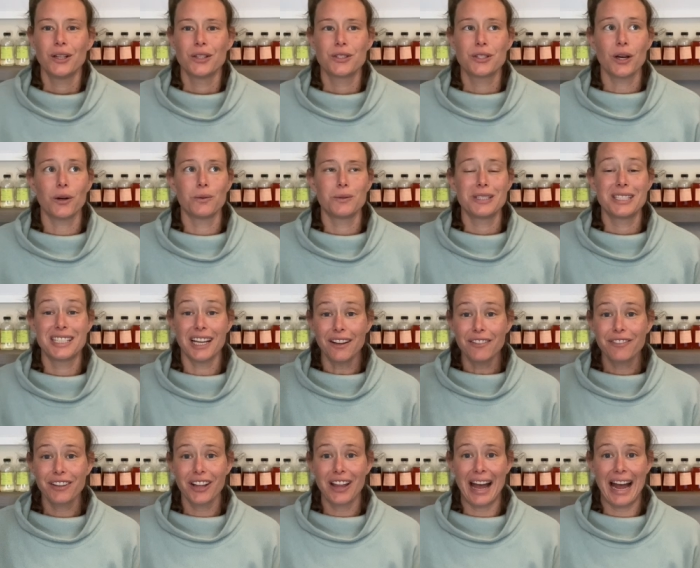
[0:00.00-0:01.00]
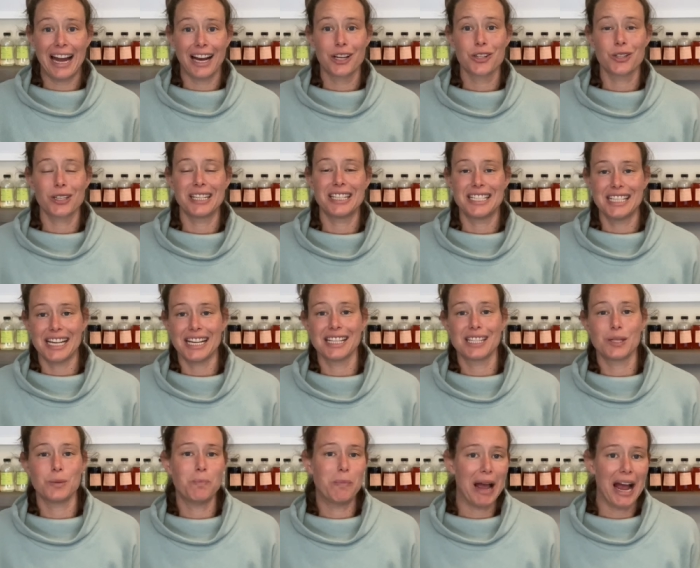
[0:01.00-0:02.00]
So Dunville actually
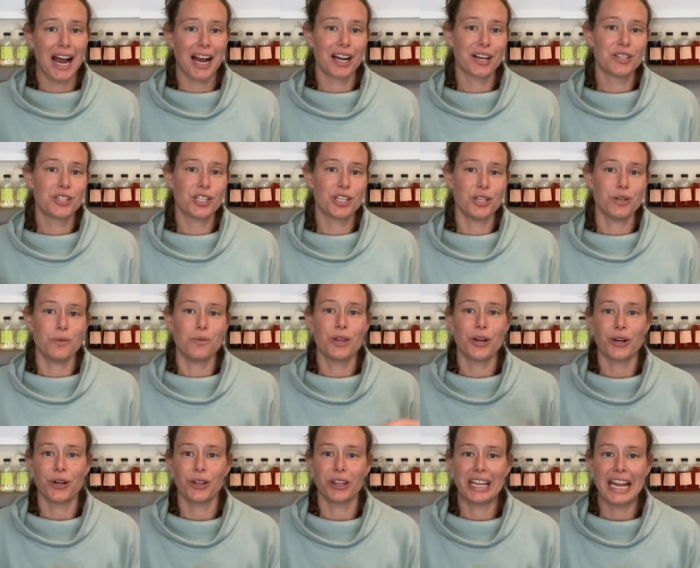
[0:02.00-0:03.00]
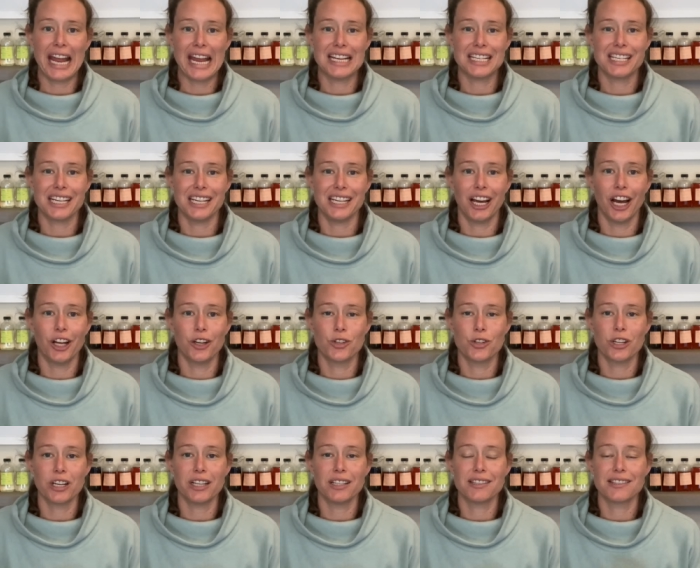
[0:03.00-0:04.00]
dates back to the early
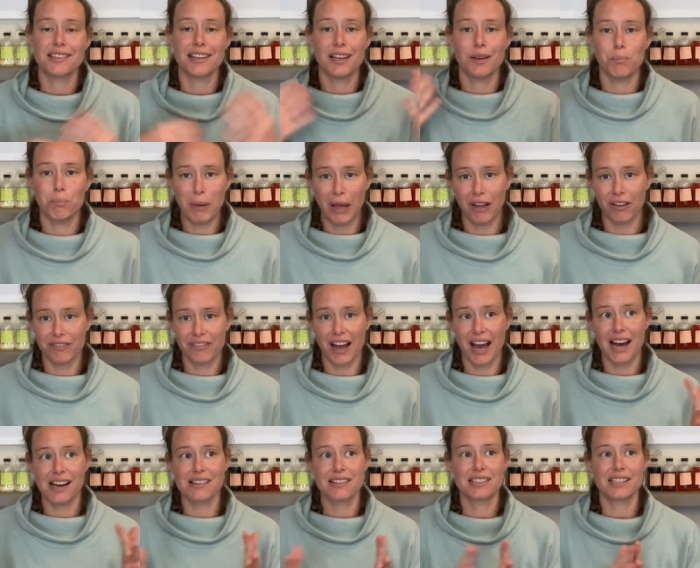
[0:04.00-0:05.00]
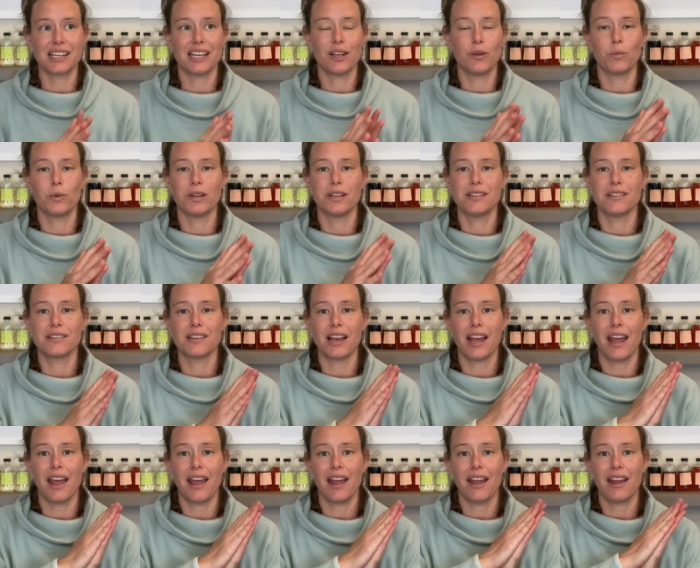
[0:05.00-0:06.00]
1800s in Belfast. It was
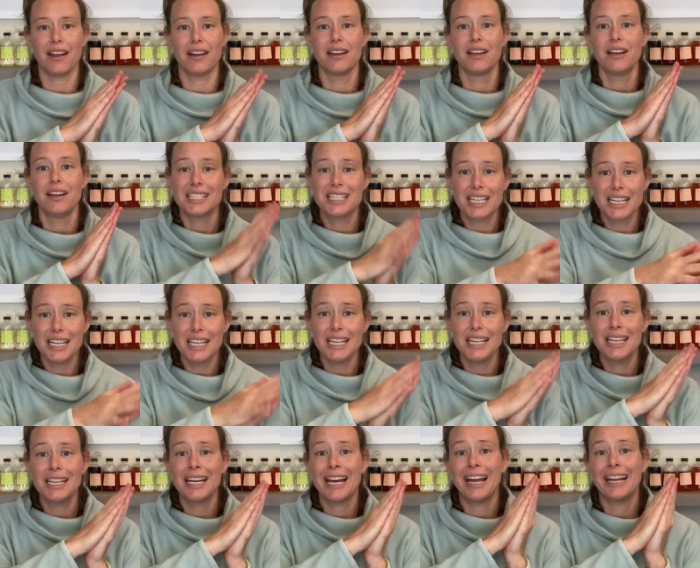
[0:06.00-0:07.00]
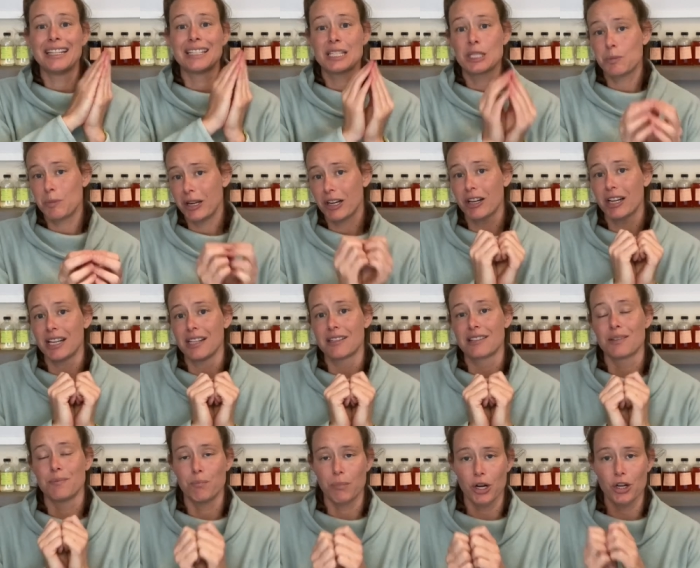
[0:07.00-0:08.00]
a tea and
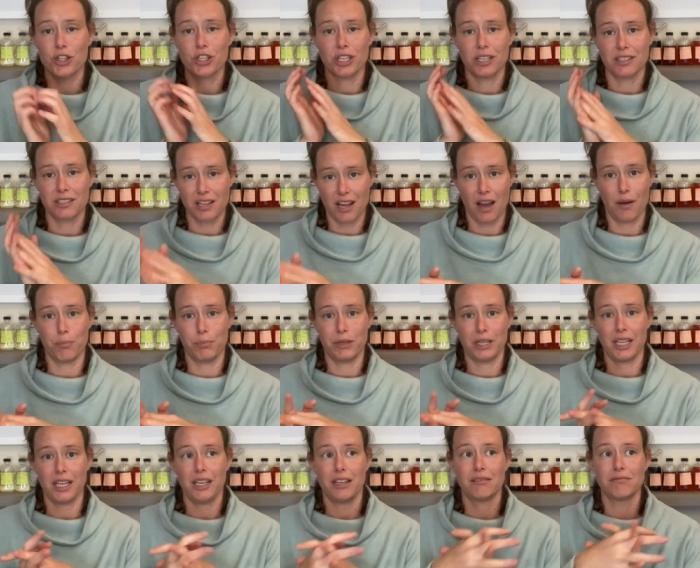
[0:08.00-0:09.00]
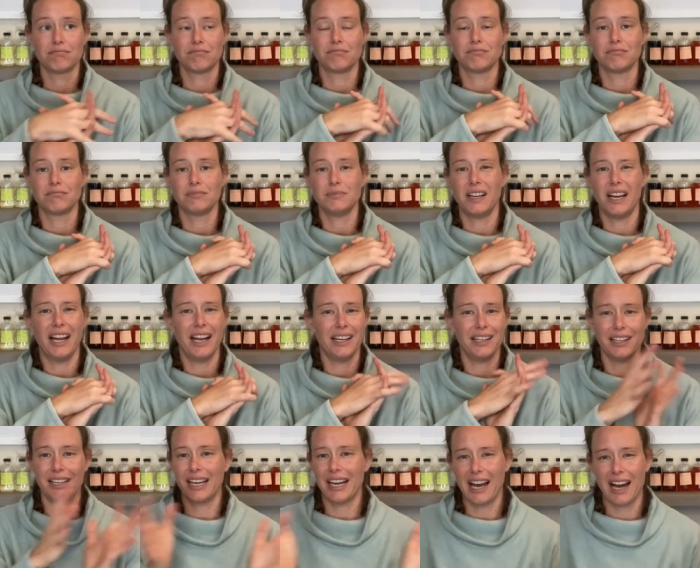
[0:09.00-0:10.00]
spirits merchant company
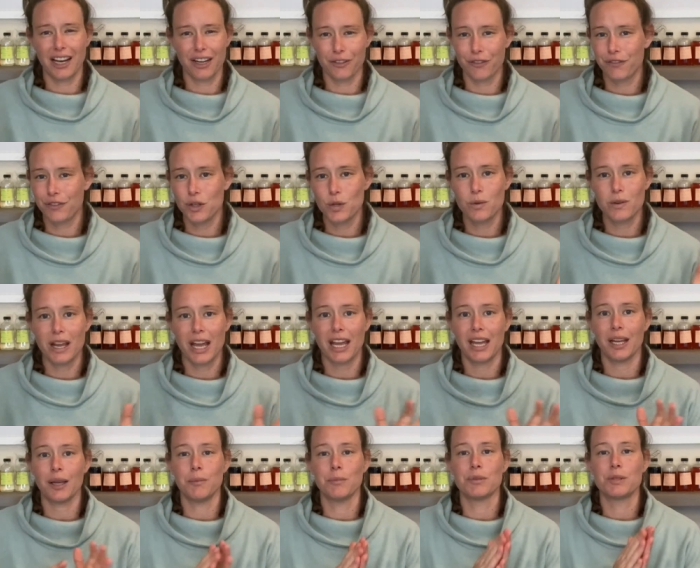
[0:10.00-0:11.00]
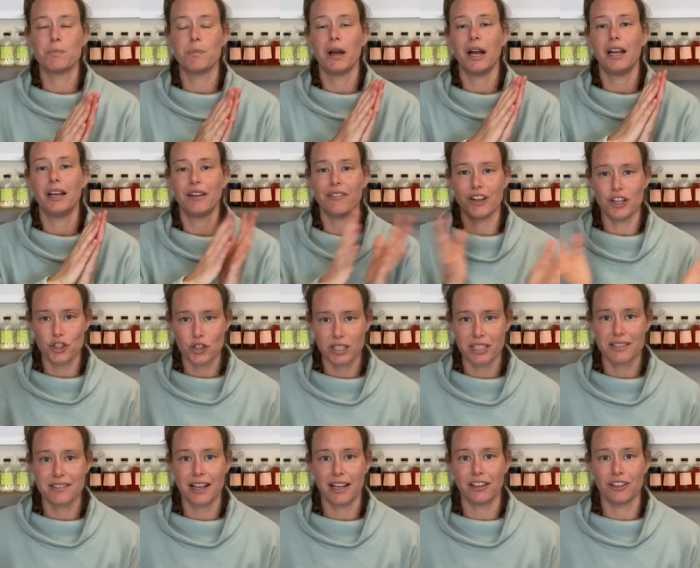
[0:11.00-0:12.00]
and it had a few names, but
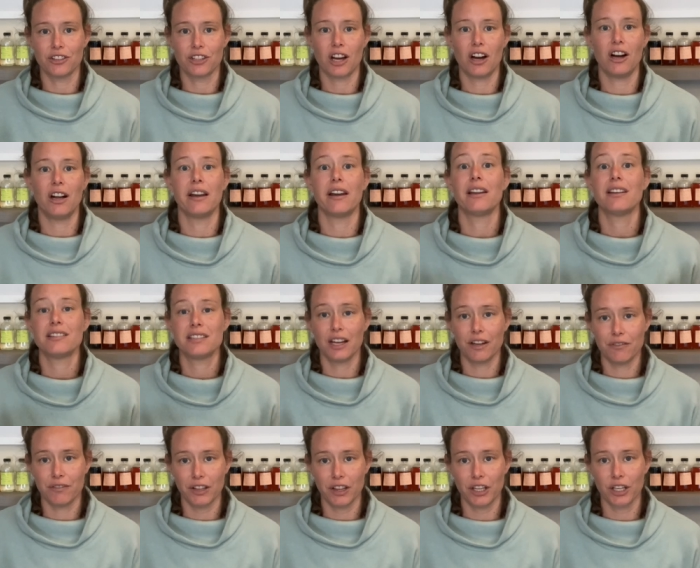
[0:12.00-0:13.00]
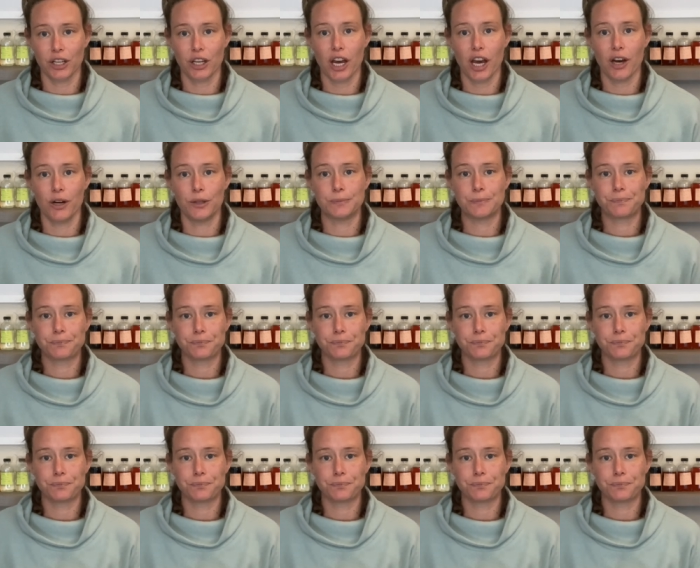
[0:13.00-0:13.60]
eventually settled on Dunville & Co